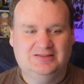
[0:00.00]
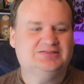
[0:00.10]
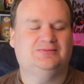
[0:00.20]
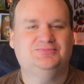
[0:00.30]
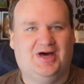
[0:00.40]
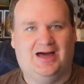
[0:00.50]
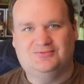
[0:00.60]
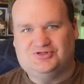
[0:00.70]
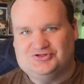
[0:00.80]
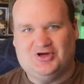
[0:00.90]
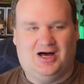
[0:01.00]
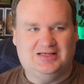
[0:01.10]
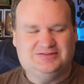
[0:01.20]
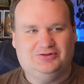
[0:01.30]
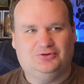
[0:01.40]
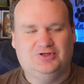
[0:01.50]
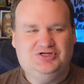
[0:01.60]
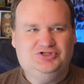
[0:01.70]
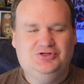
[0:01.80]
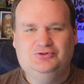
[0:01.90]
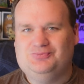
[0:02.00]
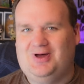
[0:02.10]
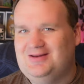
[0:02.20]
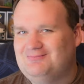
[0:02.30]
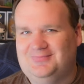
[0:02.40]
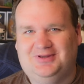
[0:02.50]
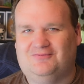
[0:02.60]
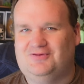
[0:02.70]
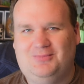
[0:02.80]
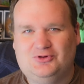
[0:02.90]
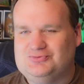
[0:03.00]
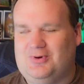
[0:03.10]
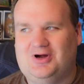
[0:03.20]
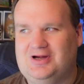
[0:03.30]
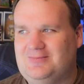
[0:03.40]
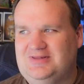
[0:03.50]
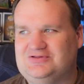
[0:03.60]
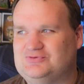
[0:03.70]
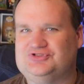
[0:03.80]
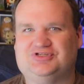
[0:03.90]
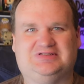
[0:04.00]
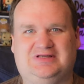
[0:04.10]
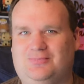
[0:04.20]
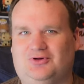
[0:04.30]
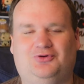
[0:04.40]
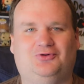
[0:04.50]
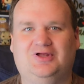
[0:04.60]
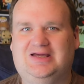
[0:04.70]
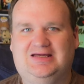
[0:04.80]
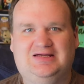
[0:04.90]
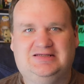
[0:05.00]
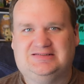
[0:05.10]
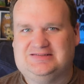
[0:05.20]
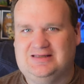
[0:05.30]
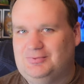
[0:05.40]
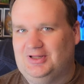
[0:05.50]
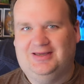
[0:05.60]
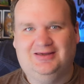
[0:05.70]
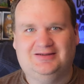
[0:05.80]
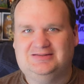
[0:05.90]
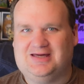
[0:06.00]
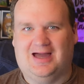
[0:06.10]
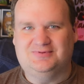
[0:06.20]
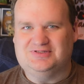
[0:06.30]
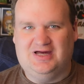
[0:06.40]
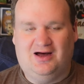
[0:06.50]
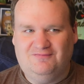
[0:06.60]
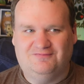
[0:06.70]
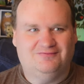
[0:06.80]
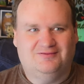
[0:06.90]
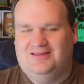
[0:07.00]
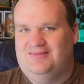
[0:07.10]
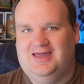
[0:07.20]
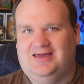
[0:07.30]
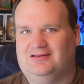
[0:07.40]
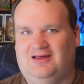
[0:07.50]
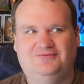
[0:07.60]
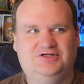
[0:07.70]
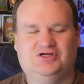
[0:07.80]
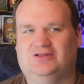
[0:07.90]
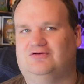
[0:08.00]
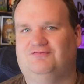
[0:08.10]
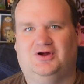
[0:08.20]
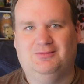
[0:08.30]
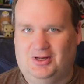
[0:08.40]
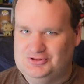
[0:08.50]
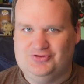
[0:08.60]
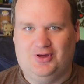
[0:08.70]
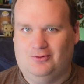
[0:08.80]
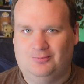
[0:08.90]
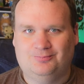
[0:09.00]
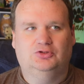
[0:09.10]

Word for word: Sometimes this caused little issues, but for the most part, I mean, this was just typical sibling type stuff, and they loved each other very much though.